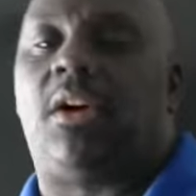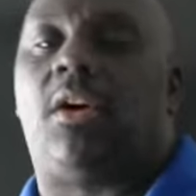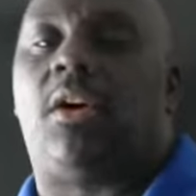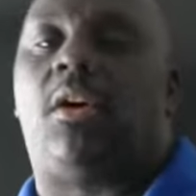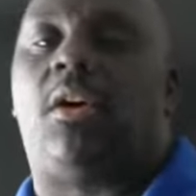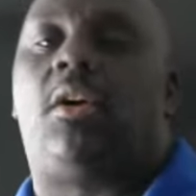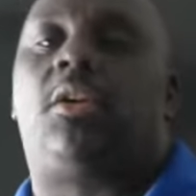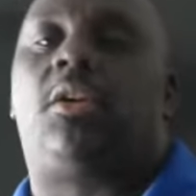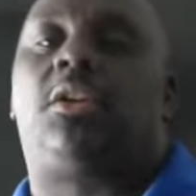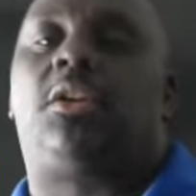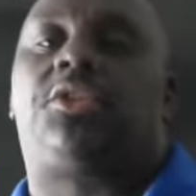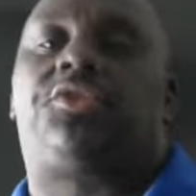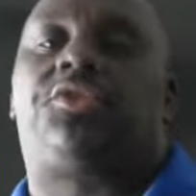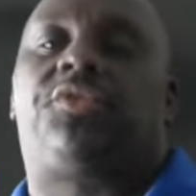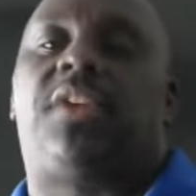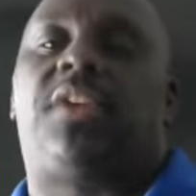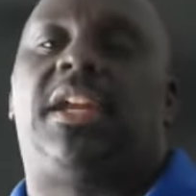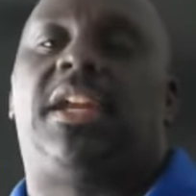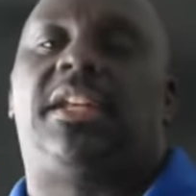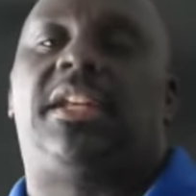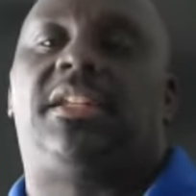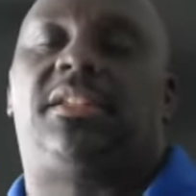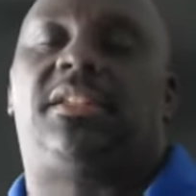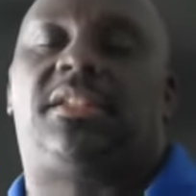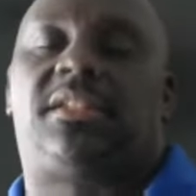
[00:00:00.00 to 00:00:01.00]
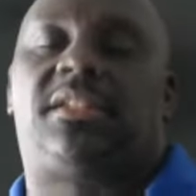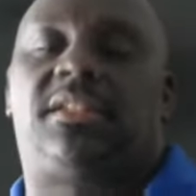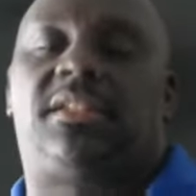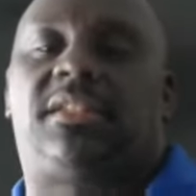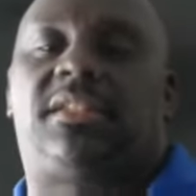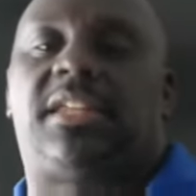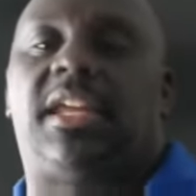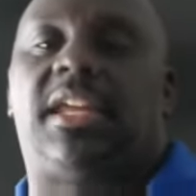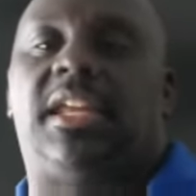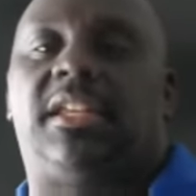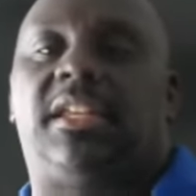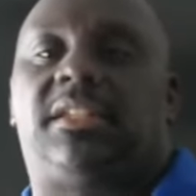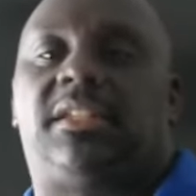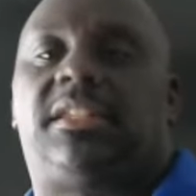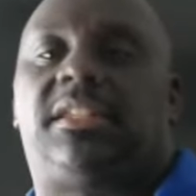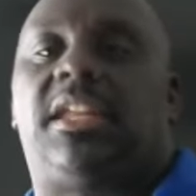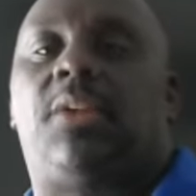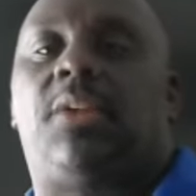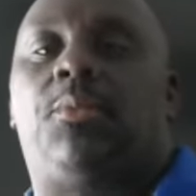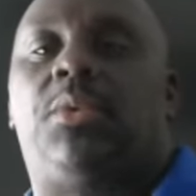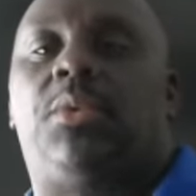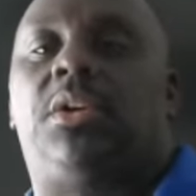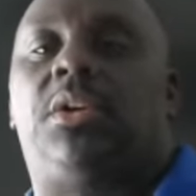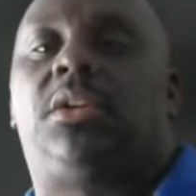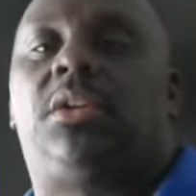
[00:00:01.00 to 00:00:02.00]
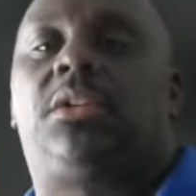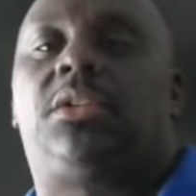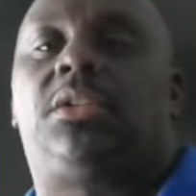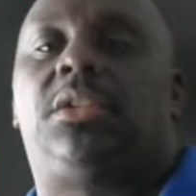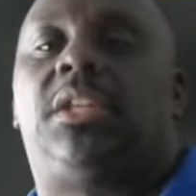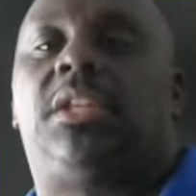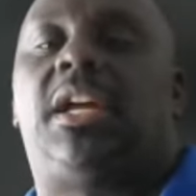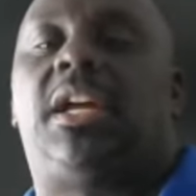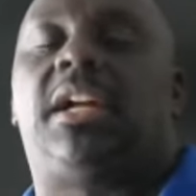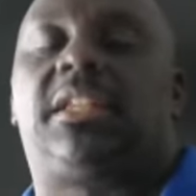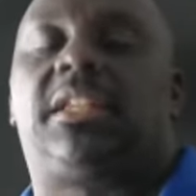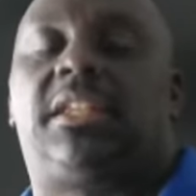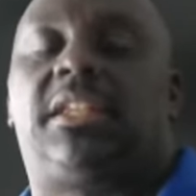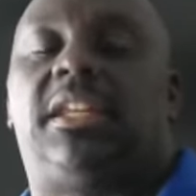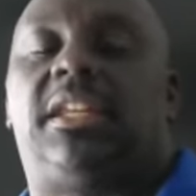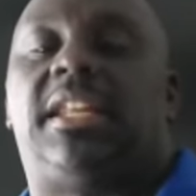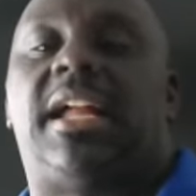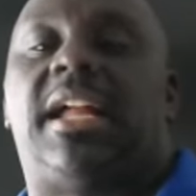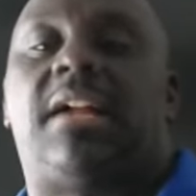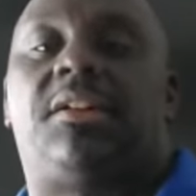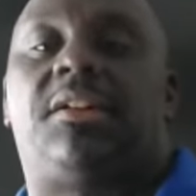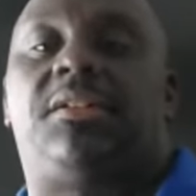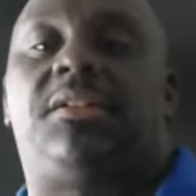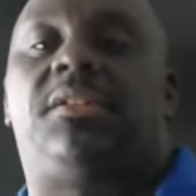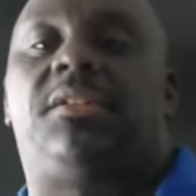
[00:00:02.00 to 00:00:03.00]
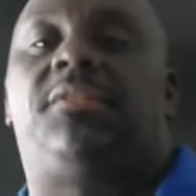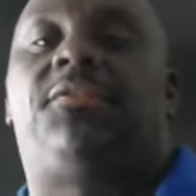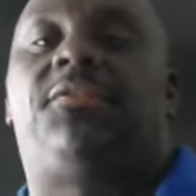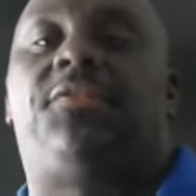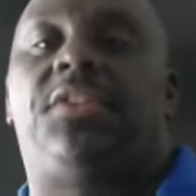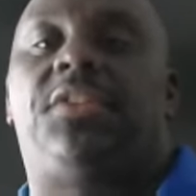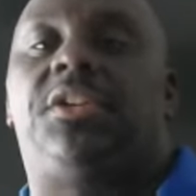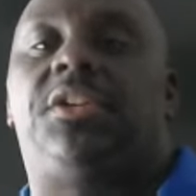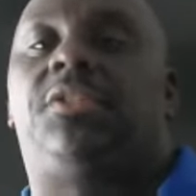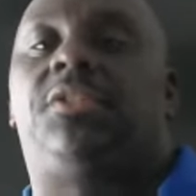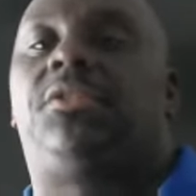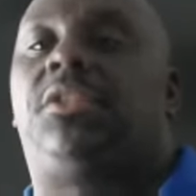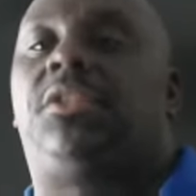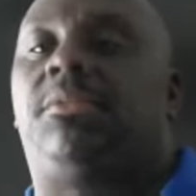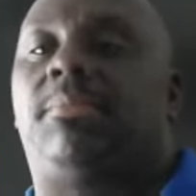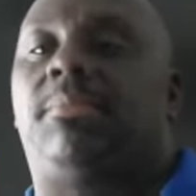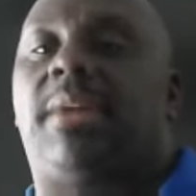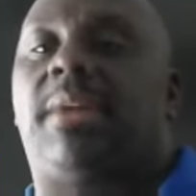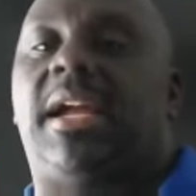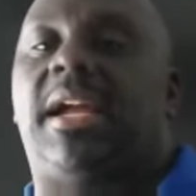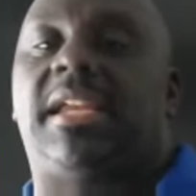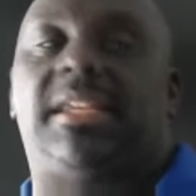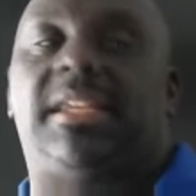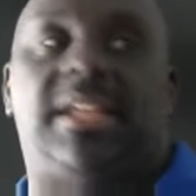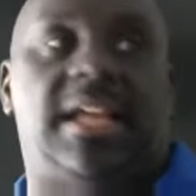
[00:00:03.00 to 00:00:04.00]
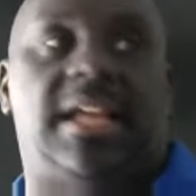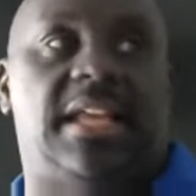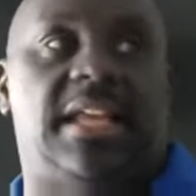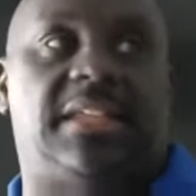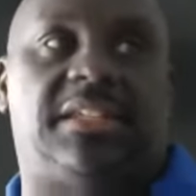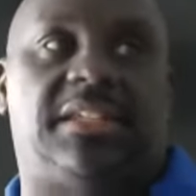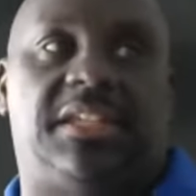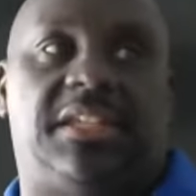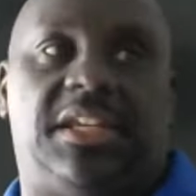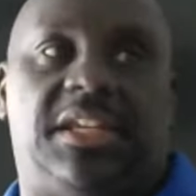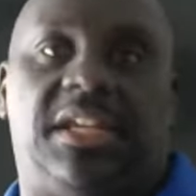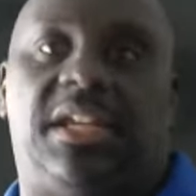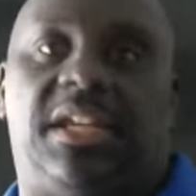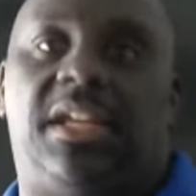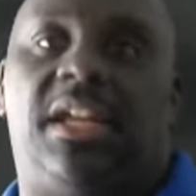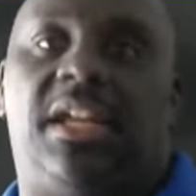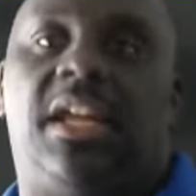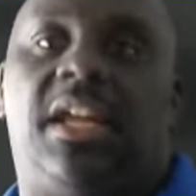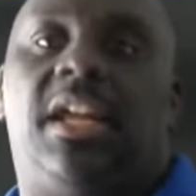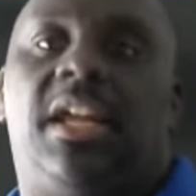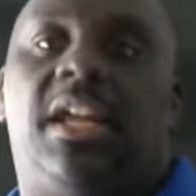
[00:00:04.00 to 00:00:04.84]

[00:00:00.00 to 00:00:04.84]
all the trainings and things that we're conducting out in the field. You might not see it.